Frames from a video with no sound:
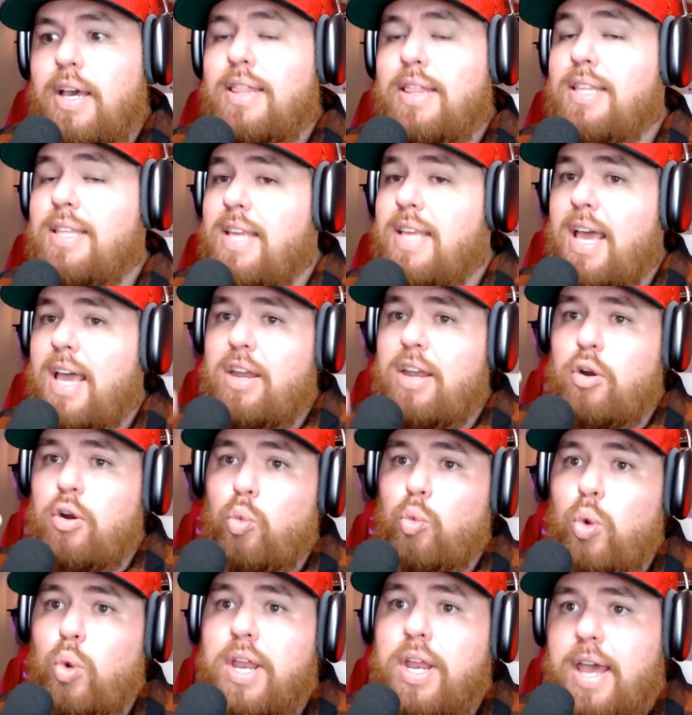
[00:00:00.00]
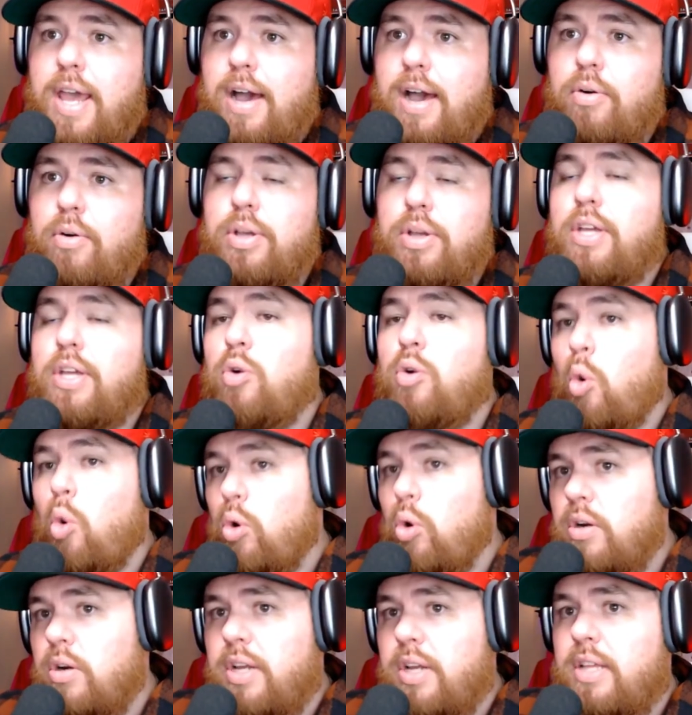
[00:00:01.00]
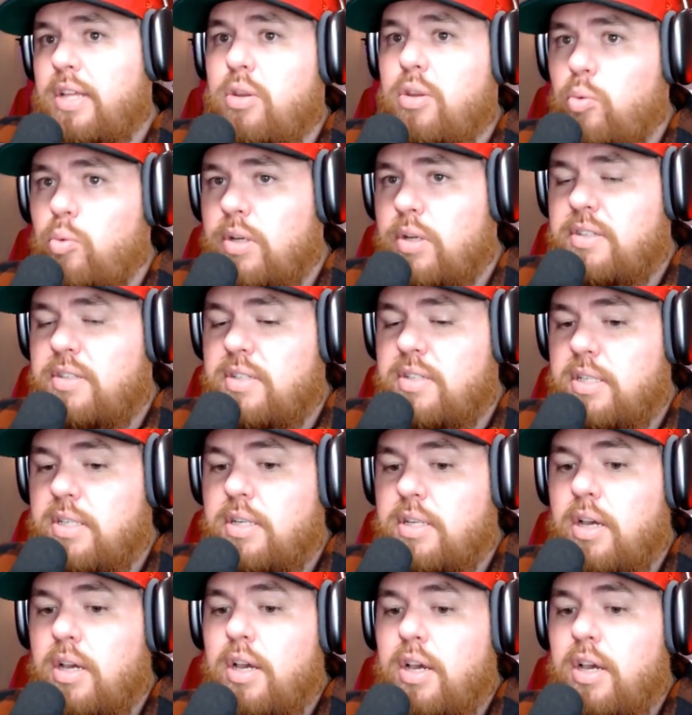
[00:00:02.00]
that they had to win out in order to get the one seed.